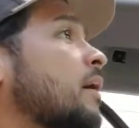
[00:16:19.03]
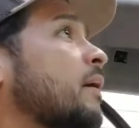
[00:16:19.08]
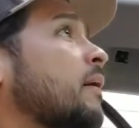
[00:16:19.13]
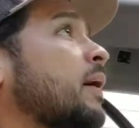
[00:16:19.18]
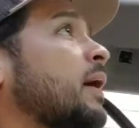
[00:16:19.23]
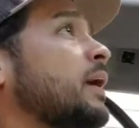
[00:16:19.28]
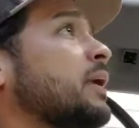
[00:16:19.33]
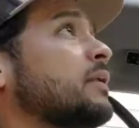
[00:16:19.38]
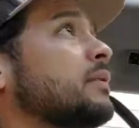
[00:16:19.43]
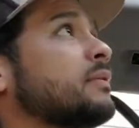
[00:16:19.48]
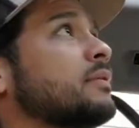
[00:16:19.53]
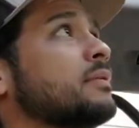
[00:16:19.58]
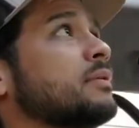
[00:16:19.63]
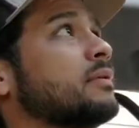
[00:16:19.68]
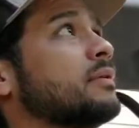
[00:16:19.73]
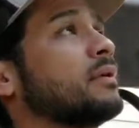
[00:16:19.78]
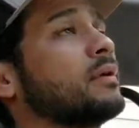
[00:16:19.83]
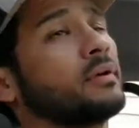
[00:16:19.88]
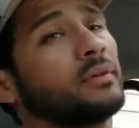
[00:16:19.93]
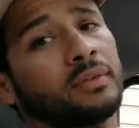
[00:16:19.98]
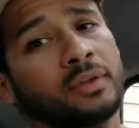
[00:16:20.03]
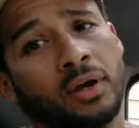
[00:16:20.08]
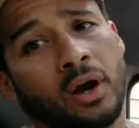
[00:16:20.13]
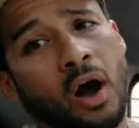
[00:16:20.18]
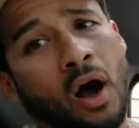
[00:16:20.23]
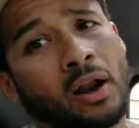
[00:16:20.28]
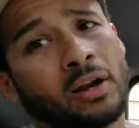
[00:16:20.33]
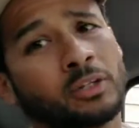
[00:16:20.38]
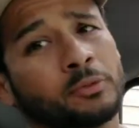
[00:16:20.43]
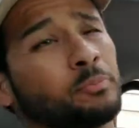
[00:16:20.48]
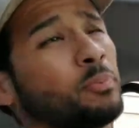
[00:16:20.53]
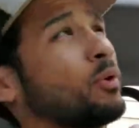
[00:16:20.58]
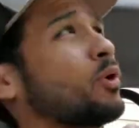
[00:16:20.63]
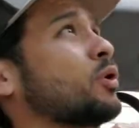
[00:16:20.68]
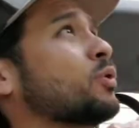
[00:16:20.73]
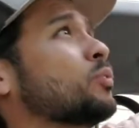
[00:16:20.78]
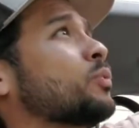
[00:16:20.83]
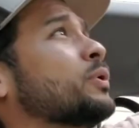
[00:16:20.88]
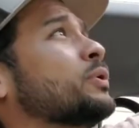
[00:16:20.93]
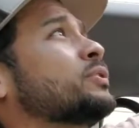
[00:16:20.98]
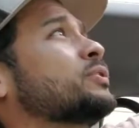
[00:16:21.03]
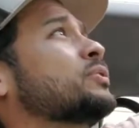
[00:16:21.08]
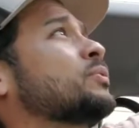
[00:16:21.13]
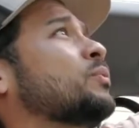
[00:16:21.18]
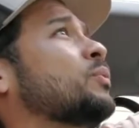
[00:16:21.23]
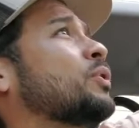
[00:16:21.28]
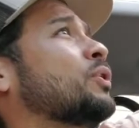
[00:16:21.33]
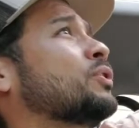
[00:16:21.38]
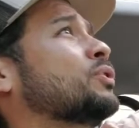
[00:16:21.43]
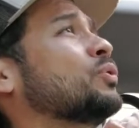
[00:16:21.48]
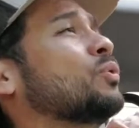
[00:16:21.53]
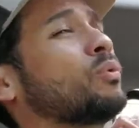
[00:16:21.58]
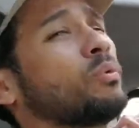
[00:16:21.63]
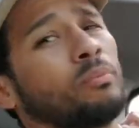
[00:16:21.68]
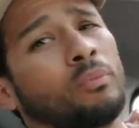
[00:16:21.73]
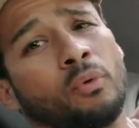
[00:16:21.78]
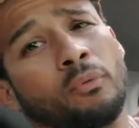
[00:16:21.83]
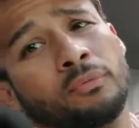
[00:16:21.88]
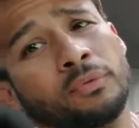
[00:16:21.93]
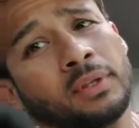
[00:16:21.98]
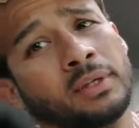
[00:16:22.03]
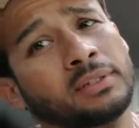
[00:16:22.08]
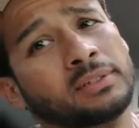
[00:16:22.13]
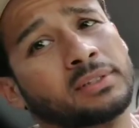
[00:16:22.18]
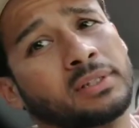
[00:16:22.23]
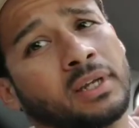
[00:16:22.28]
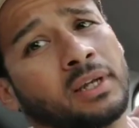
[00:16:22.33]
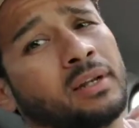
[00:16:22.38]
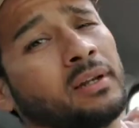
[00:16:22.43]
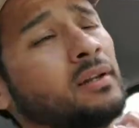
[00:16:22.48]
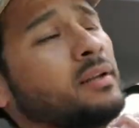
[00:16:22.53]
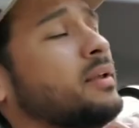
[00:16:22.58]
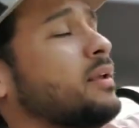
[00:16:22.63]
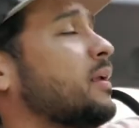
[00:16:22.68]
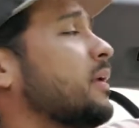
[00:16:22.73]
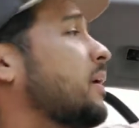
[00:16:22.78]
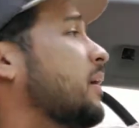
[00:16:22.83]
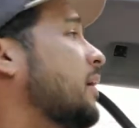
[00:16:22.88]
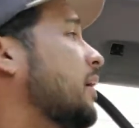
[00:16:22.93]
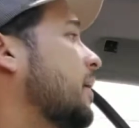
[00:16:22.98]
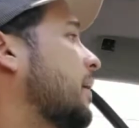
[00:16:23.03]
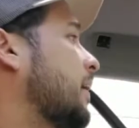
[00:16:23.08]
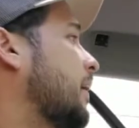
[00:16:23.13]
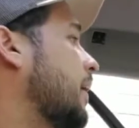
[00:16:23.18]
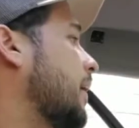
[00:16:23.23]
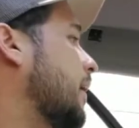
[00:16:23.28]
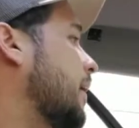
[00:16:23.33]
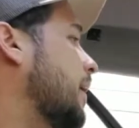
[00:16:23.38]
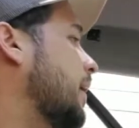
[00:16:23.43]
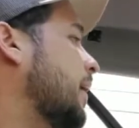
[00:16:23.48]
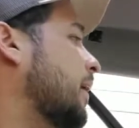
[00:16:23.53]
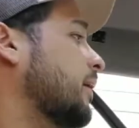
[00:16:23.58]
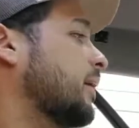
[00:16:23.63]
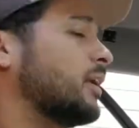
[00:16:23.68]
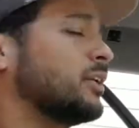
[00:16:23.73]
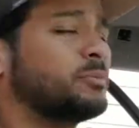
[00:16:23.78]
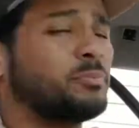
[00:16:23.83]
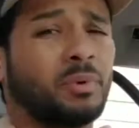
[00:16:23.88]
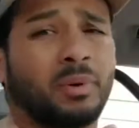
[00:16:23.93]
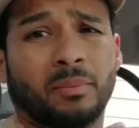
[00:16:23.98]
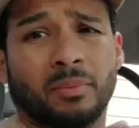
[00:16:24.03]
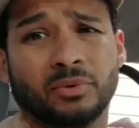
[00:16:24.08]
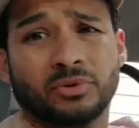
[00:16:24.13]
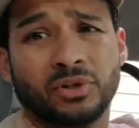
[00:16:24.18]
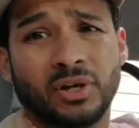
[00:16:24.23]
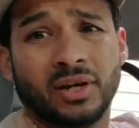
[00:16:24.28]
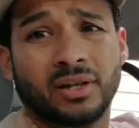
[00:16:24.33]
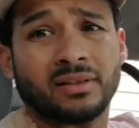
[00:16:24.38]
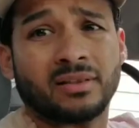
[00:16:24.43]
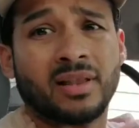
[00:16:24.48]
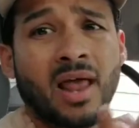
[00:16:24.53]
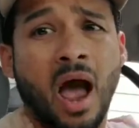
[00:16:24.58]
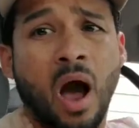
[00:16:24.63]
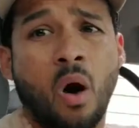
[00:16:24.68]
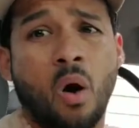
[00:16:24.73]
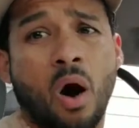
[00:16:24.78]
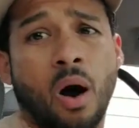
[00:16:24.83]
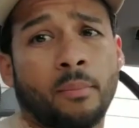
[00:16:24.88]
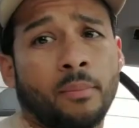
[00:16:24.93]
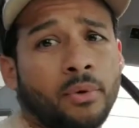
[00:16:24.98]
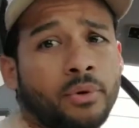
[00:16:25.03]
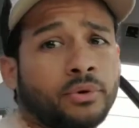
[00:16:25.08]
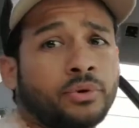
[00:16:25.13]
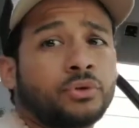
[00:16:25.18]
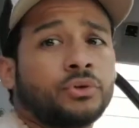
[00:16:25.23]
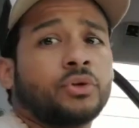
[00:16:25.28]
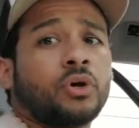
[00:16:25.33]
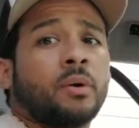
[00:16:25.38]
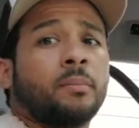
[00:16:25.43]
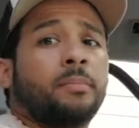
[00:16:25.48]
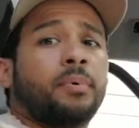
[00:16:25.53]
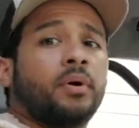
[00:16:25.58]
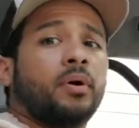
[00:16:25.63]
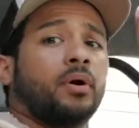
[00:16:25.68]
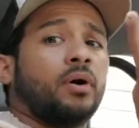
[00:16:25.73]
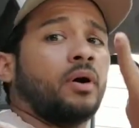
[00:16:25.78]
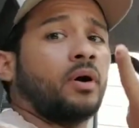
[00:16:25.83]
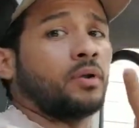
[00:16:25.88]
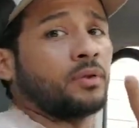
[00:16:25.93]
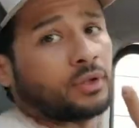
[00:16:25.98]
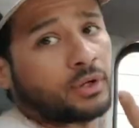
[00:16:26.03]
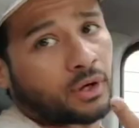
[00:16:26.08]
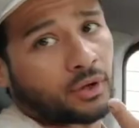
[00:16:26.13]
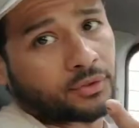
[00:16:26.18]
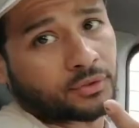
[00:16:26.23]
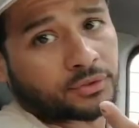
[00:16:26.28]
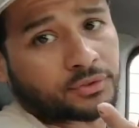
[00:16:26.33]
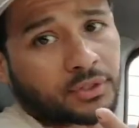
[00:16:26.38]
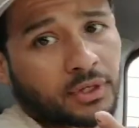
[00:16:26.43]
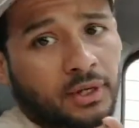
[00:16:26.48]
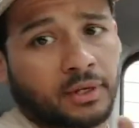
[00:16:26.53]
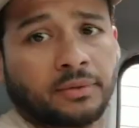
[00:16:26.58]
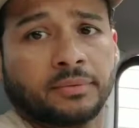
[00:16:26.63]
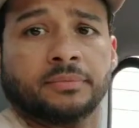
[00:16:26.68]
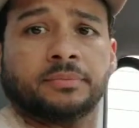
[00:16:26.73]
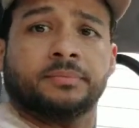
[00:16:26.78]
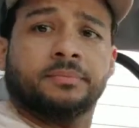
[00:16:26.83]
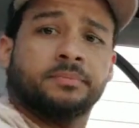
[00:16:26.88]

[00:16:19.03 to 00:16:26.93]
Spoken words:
All right, the hardest part was to remove this thing, and that's pretty much it. Now I'm gonna jump on the other side,